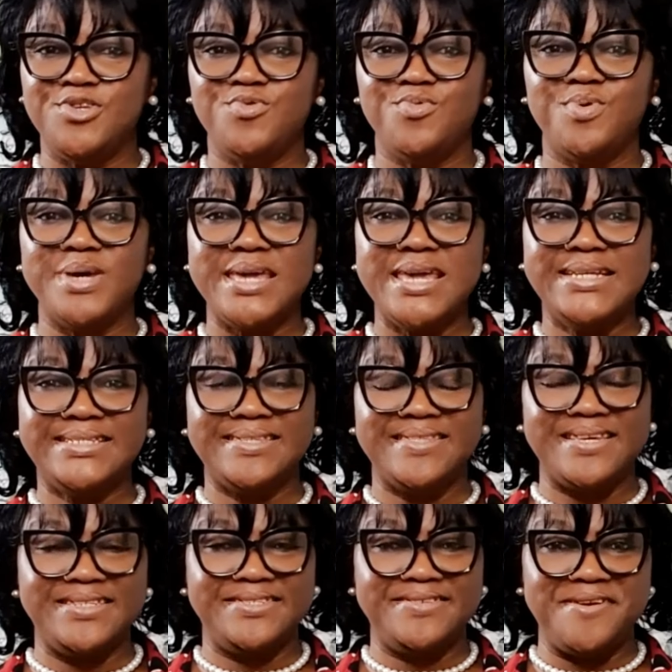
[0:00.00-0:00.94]
You will eat
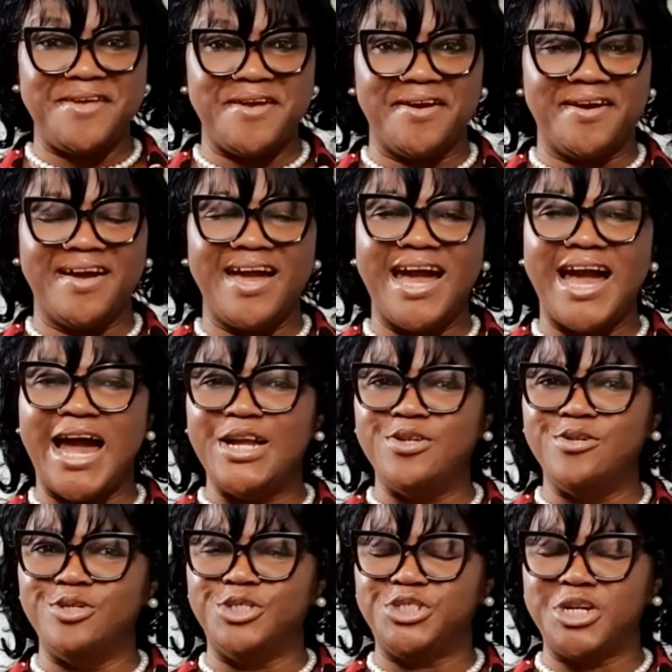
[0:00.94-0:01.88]
this year
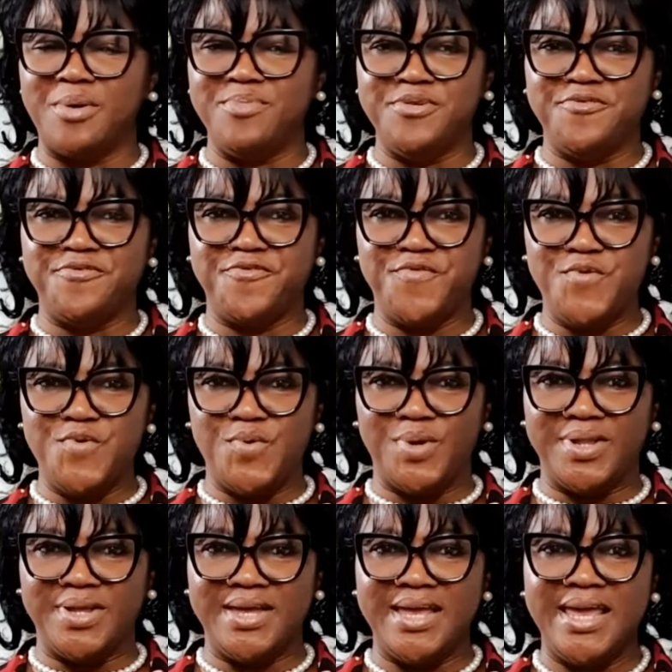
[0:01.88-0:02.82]
and you shall be
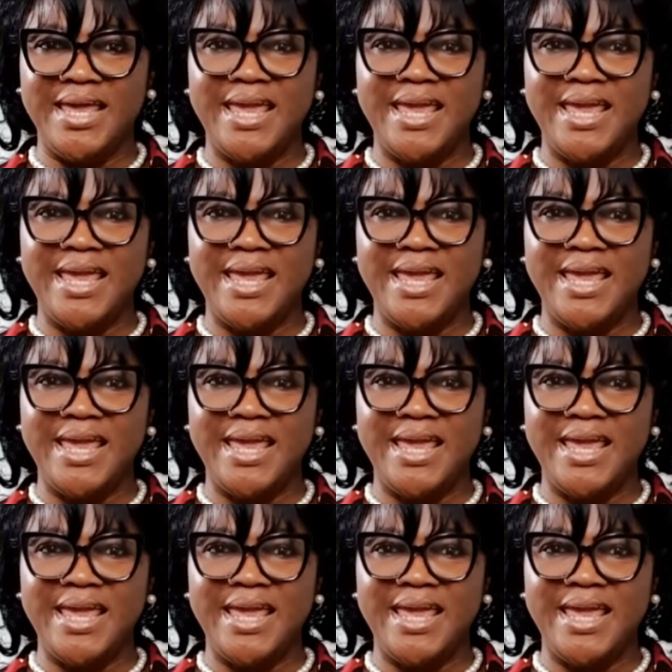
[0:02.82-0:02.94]
full.